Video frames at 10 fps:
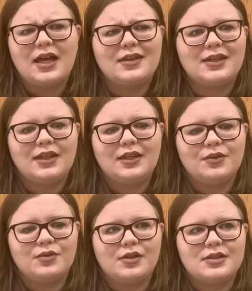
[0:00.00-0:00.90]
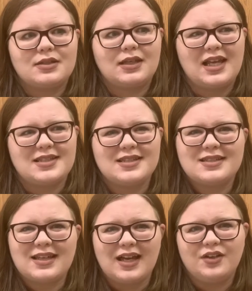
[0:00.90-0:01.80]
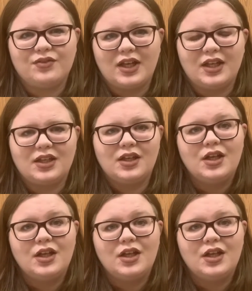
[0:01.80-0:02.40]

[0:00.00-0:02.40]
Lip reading: I think it was because it's kind of like